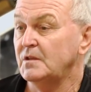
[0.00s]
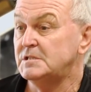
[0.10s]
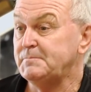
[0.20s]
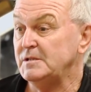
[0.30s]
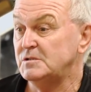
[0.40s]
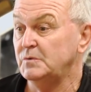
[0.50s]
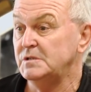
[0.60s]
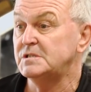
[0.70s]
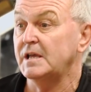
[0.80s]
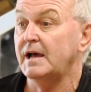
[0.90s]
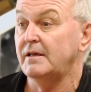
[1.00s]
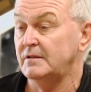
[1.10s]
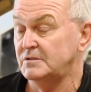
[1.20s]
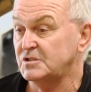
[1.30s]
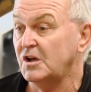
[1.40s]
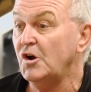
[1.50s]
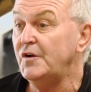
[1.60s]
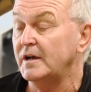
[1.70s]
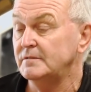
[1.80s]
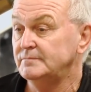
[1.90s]
Spencer Wynn's car, the
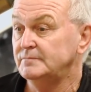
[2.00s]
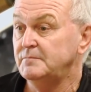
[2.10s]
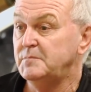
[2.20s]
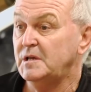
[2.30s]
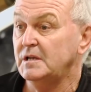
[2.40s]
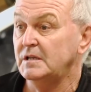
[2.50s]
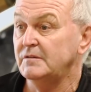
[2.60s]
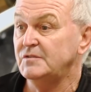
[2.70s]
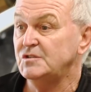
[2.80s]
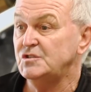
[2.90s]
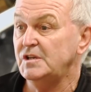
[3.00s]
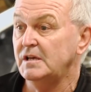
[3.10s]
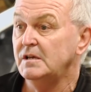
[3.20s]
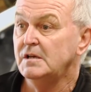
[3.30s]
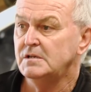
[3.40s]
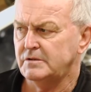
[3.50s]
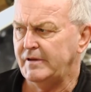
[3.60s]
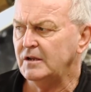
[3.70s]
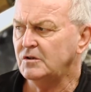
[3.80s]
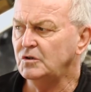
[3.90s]
Skoda, beginning of this year. So I've
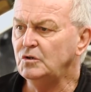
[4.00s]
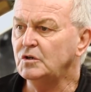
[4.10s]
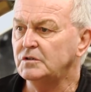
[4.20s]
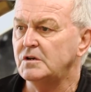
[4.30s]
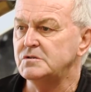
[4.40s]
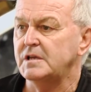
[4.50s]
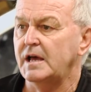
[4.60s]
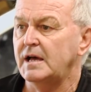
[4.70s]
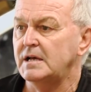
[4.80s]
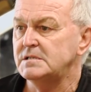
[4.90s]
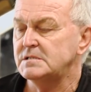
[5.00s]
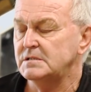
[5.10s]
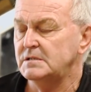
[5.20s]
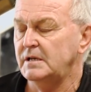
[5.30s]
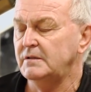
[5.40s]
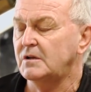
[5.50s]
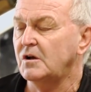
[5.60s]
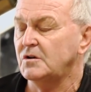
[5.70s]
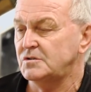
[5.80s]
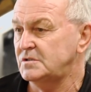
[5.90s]
had a good look at those cars and the
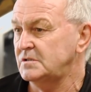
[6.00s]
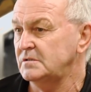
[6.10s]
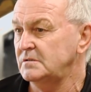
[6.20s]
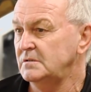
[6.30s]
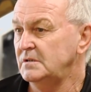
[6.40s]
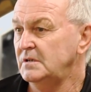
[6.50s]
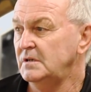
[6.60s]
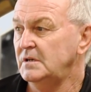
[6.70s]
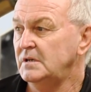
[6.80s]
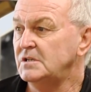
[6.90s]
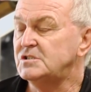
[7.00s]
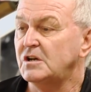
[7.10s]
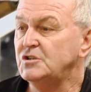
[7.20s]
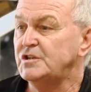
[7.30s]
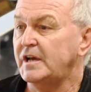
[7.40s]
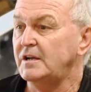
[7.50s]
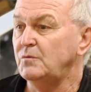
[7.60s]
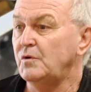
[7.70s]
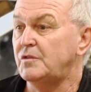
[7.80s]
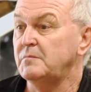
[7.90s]
costs associated
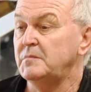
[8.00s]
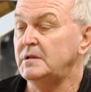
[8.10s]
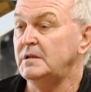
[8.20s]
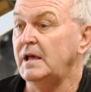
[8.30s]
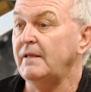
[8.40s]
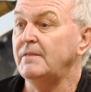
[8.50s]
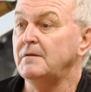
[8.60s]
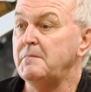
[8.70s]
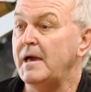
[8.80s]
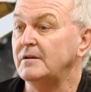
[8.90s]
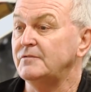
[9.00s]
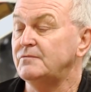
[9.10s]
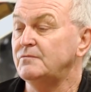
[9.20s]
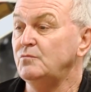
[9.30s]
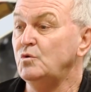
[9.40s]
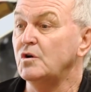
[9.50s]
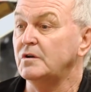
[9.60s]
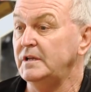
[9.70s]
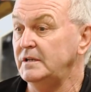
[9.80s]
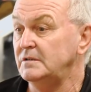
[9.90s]
with them and the amount of work
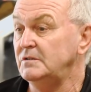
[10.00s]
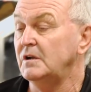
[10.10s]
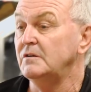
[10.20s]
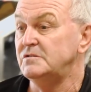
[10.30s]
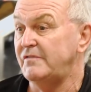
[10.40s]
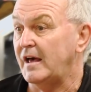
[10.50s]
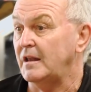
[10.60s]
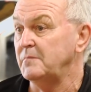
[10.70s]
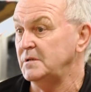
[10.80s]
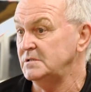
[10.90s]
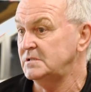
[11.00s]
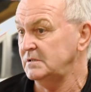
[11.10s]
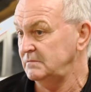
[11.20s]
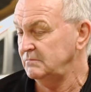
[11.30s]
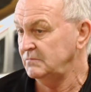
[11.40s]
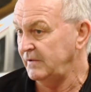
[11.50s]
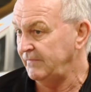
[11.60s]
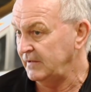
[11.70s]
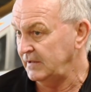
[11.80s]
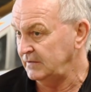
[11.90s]
needed, development and
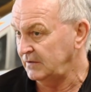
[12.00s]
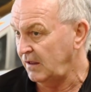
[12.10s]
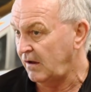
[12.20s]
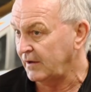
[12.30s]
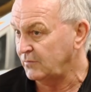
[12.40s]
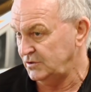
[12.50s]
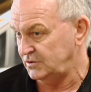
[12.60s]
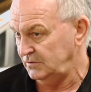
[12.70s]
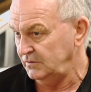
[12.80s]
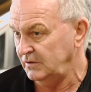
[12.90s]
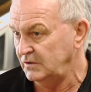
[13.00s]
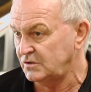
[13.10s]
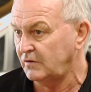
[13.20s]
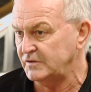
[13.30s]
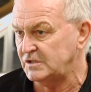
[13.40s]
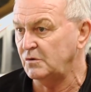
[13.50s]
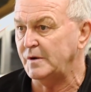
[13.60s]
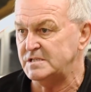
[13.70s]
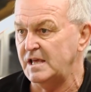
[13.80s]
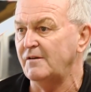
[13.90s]
the like, which is obviously
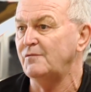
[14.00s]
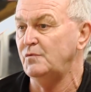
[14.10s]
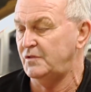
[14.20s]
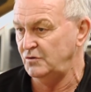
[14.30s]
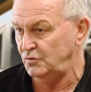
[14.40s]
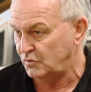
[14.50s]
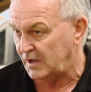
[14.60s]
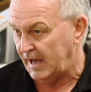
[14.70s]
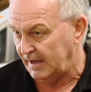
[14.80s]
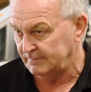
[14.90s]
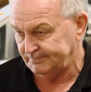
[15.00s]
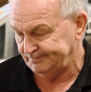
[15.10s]
always there with a new car,